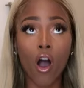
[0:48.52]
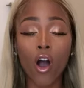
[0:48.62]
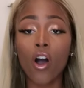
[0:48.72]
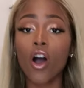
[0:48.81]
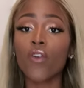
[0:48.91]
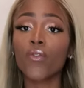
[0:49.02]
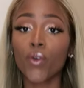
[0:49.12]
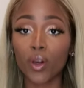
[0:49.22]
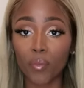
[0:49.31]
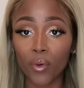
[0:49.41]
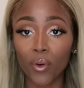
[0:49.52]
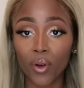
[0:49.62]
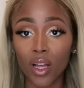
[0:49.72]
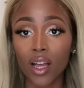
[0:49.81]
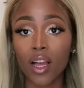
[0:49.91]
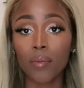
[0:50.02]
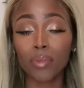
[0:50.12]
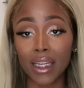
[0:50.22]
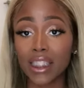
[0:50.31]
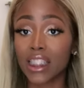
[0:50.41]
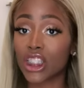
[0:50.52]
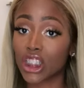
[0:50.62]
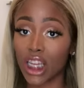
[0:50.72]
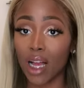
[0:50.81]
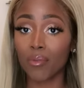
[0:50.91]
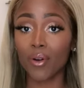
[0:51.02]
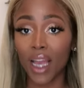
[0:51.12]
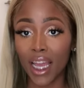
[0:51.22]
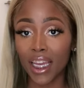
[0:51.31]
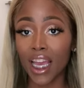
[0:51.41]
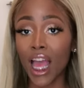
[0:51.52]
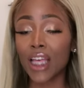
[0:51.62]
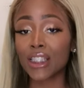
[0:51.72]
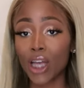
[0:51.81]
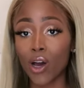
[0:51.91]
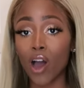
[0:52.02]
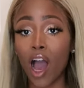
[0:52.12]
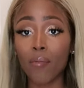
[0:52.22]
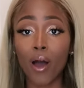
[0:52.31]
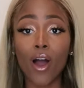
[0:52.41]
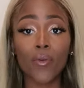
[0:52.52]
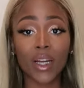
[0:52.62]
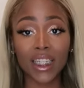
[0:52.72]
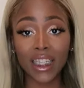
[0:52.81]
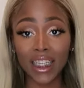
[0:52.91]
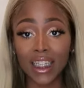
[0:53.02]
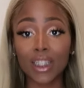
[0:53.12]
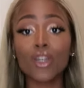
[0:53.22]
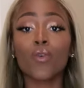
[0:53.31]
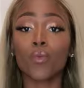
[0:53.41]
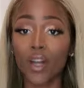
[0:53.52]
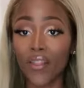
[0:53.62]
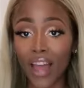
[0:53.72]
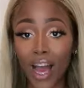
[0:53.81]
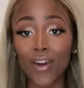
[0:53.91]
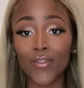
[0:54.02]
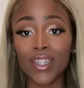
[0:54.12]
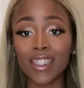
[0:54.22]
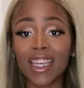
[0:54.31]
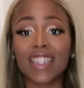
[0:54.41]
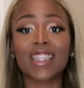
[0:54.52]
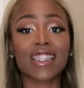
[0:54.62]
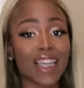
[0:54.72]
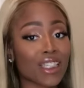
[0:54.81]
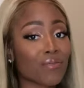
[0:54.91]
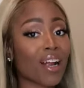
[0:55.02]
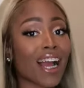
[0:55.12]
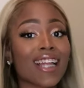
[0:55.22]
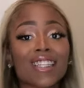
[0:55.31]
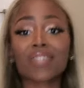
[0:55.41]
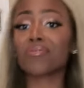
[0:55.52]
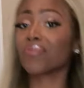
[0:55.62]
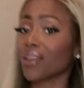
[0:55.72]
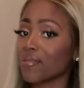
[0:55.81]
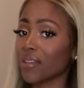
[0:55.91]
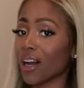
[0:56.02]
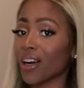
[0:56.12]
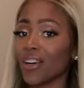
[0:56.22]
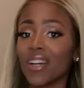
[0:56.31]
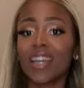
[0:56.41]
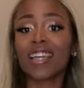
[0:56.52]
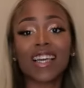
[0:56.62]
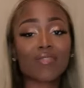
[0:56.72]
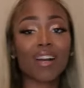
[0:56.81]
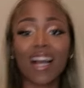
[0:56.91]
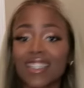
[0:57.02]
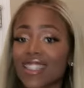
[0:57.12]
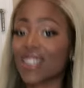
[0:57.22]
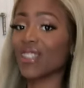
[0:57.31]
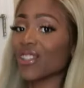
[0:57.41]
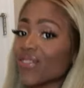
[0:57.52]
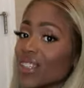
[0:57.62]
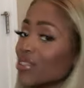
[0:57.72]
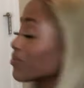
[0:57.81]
all affordable places to shop, okay? So I'm already in one of the outfits and just guess where I got this one from, y'all. Guess where I got this cute little